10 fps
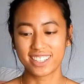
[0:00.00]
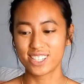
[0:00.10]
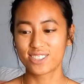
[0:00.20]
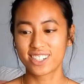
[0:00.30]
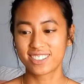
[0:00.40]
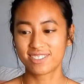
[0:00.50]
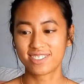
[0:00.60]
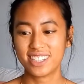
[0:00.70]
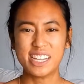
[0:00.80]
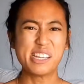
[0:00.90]
This one,
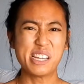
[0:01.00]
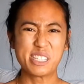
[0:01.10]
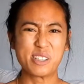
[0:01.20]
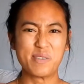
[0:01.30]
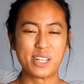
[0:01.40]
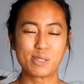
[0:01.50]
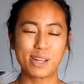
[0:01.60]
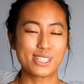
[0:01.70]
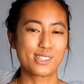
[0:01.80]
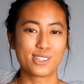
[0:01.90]
not so much,
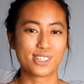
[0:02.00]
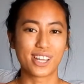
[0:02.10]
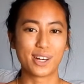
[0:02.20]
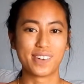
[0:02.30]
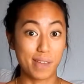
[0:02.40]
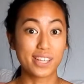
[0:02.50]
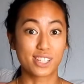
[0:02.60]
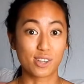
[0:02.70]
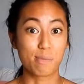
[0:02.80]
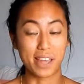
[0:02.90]
but I still use it anyway. Pens
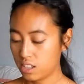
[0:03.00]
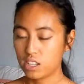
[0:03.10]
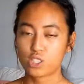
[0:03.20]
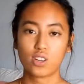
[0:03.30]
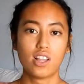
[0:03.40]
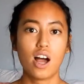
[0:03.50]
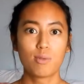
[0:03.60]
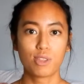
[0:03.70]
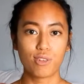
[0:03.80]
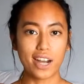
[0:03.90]
are the best. So along
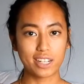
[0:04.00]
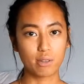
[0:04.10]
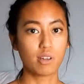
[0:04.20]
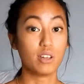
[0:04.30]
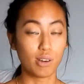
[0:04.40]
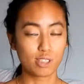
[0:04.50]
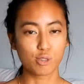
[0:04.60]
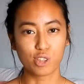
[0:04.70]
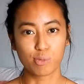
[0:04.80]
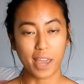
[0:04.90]
with writing notes
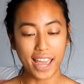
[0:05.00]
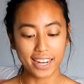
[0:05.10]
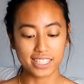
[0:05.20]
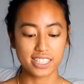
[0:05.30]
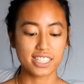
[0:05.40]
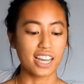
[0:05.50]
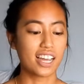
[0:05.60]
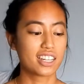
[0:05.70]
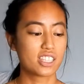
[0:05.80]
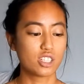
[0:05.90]
with pens, I
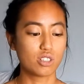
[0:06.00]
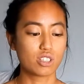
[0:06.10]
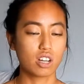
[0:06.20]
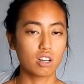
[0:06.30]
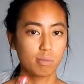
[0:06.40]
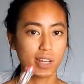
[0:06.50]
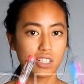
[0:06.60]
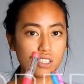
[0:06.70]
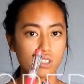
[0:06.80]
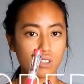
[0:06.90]
like to use colored
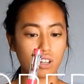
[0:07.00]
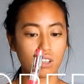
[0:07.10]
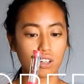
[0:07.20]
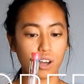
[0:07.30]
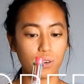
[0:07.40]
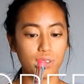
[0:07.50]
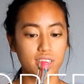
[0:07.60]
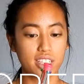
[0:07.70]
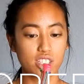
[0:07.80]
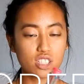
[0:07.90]
pens to color code
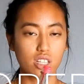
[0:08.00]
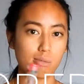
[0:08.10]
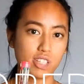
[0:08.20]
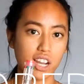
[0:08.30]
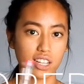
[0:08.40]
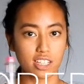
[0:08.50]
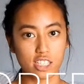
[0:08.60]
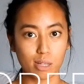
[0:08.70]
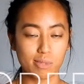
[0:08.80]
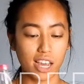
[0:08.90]
each subject and
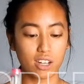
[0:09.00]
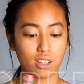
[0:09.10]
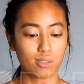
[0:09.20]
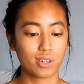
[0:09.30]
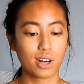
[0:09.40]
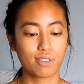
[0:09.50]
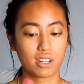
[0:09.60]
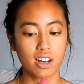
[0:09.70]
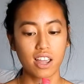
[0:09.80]
subtitle or whatever.